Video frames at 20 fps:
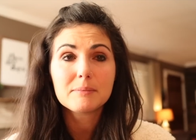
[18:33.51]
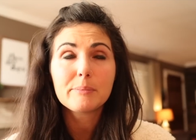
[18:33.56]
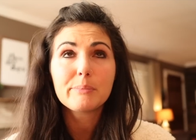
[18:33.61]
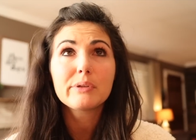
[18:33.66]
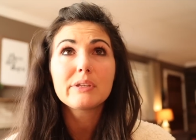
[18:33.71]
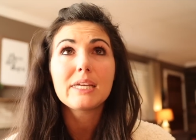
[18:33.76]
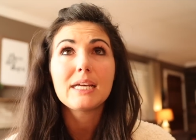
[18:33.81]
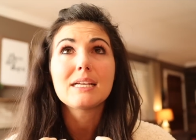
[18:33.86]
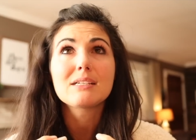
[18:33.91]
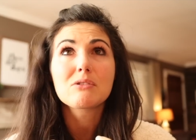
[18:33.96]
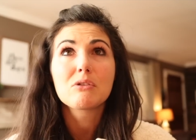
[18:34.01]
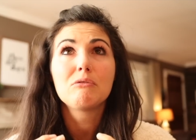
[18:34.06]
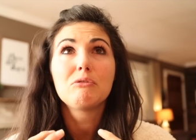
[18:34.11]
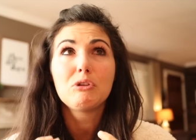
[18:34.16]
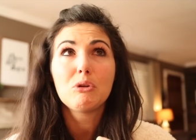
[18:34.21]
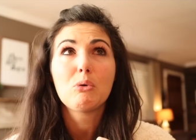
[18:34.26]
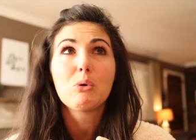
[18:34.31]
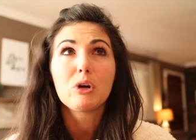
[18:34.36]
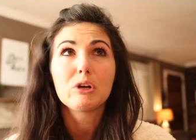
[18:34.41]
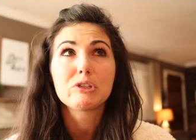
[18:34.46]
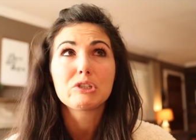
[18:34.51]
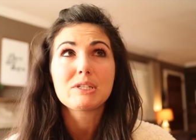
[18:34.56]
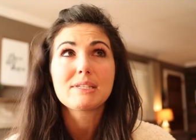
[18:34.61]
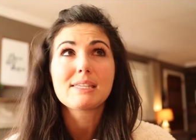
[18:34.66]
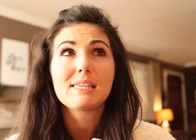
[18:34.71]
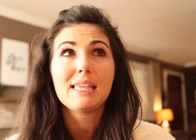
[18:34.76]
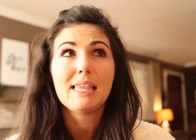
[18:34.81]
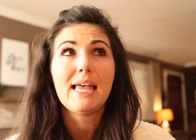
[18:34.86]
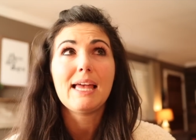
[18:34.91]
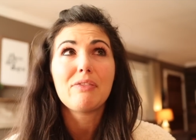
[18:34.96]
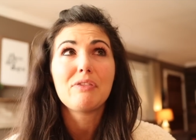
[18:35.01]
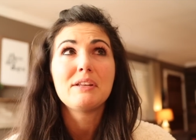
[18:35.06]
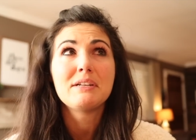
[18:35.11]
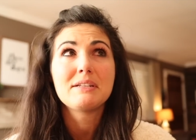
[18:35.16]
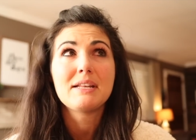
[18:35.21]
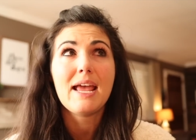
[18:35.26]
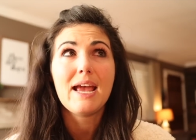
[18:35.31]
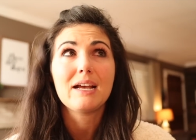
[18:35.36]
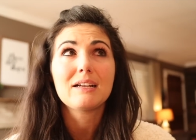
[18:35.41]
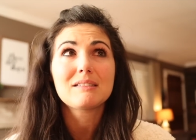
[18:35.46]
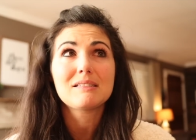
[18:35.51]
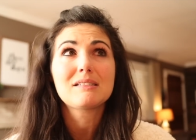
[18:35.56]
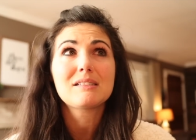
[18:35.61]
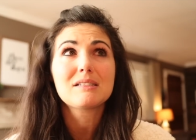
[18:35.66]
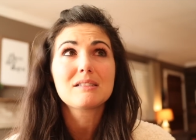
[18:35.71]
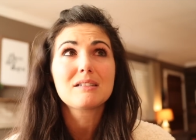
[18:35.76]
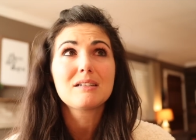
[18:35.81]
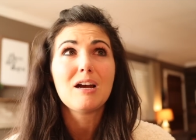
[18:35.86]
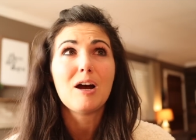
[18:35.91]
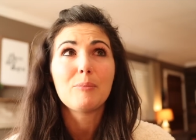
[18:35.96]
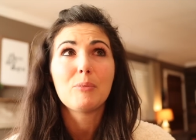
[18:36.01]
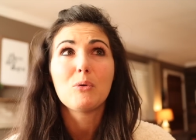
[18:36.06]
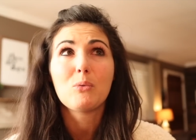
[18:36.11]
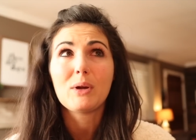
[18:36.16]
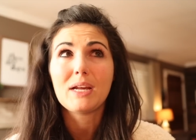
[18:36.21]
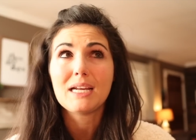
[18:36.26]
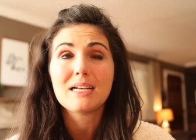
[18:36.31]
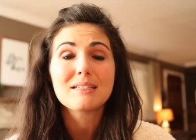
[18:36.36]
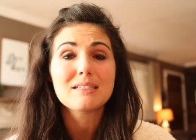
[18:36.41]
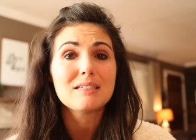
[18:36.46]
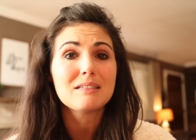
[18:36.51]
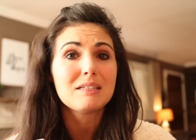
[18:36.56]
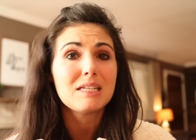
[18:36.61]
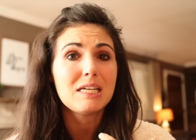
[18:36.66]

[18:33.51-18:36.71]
please, oh Lord, just let the next couple weeks,